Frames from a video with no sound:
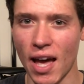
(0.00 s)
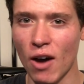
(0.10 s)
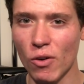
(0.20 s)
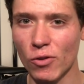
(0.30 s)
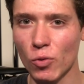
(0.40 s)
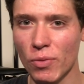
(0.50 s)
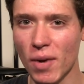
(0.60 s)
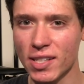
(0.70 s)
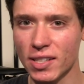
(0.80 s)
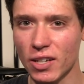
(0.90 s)
However, with
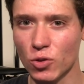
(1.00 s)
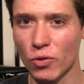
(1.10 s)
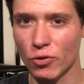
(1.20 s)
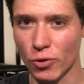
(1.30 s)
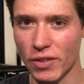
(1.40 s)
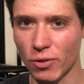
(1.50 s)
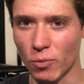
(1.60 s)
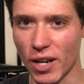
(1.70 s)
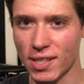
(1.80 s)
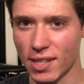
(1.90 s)
my schedule free
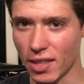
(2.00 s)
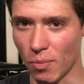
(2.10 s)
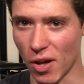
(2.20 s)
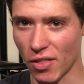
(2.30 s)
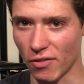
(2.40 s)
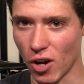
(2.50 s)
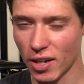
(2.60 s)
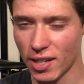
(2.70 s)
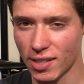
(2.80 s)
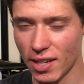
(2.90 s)
from racing in the month of
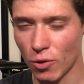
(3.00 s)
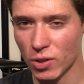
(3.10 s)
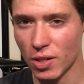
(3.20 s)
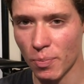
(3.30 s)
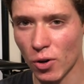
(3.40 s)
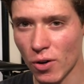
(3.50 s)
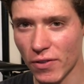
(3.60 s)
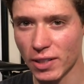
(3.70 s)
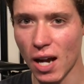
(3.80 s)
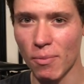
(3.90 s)
August, it was the
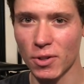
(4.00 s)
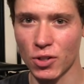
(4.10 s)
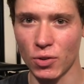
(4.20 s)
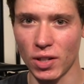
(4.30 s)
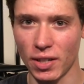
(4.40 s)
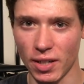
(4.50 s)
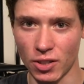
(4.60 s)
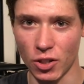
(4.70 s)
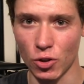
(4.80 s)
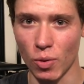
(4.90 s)
perfect opportunity
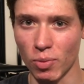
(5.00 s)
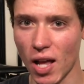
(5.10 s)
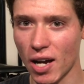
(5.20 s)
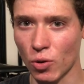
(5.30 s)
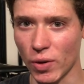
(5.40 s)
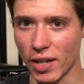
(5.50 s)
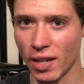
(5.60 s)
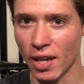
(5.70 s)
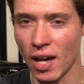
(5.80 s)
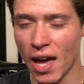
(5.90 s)
to do a block
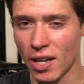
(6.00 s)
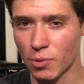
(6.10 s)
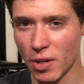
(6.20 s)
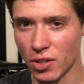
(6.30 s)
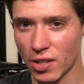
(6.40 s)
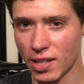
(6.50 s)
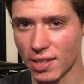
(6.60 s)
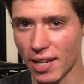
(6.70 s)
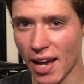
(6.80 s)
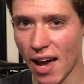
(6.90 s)
week, especially
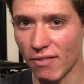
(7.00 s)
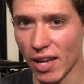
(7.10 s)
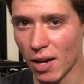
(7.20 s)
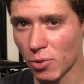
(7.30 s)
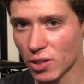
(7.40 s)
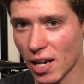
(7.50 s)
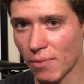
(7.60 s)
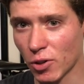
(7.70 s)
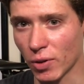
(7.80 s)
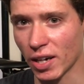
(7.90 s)
since I'd have ample
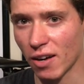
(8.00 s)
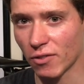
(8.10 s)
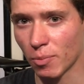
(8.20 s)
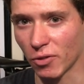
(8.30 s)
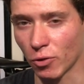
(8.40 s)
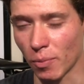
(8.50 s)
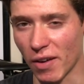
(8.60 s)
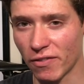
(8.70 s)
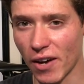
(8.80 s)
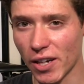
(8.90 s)
time to recover before
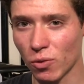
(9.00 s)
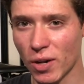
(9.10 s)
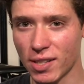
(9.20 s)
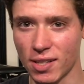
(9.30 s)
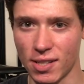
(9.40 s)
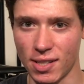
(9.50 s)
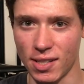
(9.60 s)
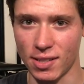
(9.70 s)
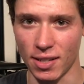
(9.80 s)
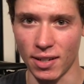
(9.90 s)
my final race of the
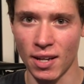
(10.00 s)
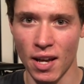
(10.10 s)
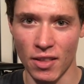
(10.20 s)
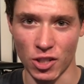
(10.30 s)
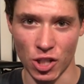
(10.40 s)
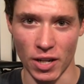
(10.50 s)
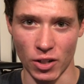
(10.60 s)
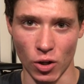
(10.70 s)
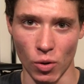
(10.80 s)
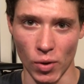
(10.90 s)
season, the
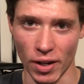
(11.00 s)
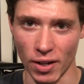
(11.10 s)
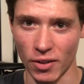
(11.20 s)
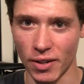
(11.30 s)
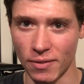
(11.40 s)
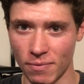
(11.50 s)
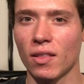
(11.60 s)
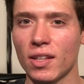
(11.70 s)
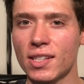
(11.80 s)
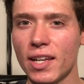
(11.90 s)
Shenandoah one hundred.
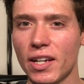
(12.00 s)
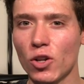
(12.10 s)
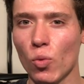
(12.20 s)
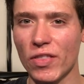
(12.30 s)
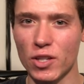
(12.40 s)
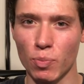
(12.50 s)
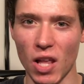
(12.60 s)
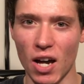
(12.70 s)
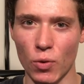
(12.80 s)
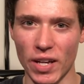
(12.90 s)
Let's get into what this
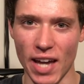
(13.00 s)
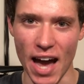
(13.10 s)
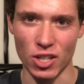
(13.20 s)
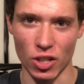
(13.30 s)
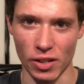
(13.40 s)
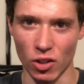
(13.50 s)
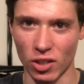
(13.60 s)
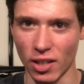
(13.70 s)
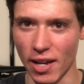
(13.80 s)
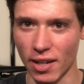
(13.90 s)
block week actually
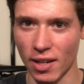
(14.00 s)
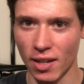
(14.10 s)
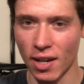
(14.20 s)
looked like.